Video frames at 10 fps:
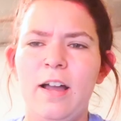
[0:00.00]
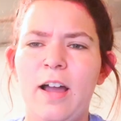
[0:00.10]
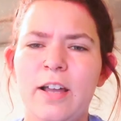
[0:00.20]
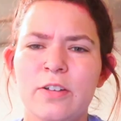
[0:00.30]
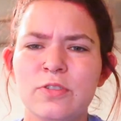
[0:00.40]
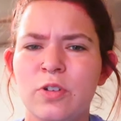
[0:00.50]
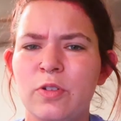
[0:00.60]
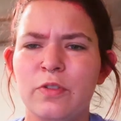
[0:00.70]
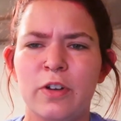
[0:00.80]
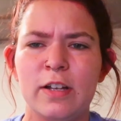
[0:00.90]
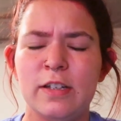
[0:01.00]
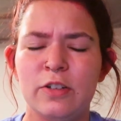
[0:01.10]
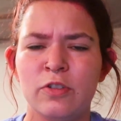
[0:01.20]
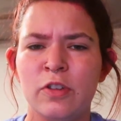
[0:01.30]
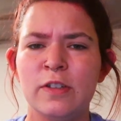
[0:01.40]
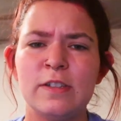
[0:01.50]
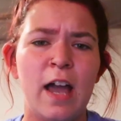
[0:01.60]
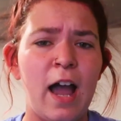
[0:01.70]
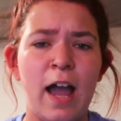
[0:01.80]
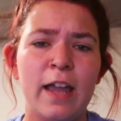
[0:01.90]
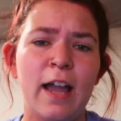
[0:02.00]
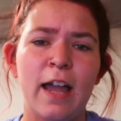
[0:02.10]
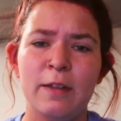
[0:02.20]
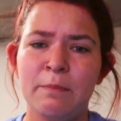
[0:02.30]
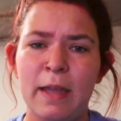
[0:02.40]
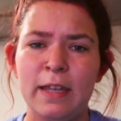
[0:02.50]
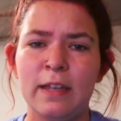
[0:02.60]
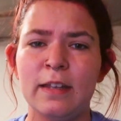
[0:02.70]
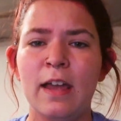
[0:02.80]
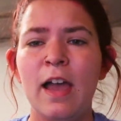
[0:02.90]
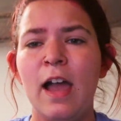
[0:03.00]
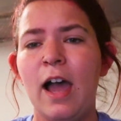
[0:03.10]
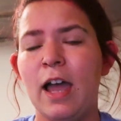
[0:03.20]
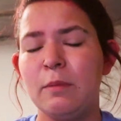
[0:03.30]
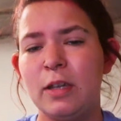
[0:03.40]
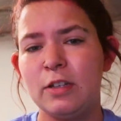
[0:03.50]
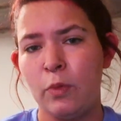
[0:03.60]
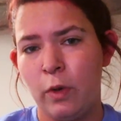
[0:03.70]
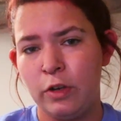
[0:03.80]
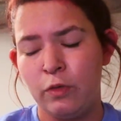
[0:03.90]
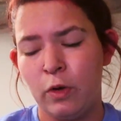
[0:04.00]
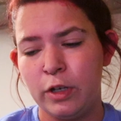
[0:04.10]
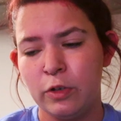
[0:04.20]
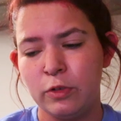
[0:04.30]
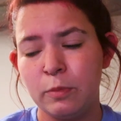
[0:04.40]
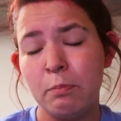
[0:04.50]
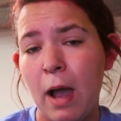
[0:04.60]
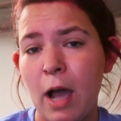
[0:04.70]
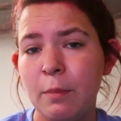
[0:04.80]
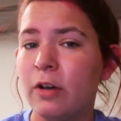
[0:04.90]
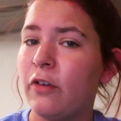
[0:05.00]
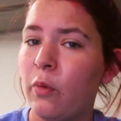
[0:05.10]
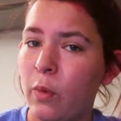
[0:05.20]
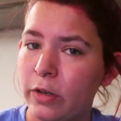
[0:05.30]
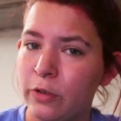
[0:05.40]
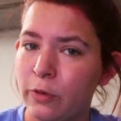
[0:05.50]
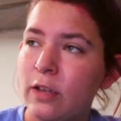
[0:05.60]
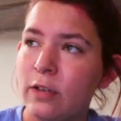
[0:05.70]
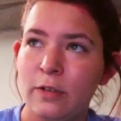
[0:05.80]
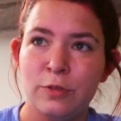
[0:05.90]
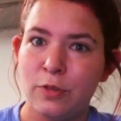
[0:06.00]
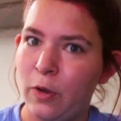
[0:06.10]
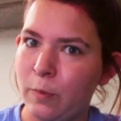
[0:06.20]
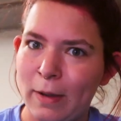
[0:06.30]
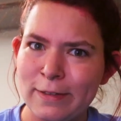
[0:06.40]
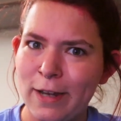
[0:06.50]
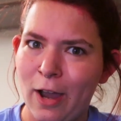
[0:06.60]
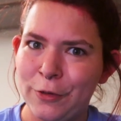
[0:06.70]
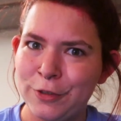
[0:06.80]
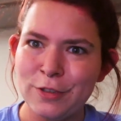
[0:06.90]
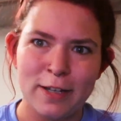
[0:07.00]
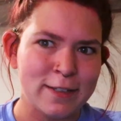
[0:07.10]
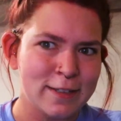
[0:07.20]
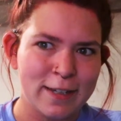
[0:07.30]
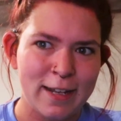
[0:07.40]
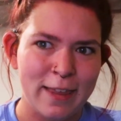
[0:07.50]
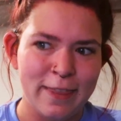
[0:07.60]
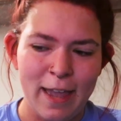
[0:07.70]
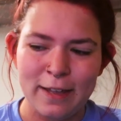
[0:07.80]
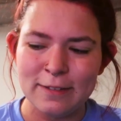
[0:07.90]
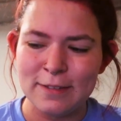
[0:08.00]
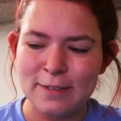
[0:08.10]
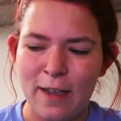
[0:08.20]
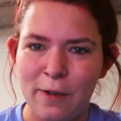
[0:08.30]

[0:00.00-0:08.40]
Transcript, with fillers: also totally forgot to intro this. Hi, I am Megan. I'm a 24-year-old mom of a 1-year-old who's going back to college. I guess I could add that. So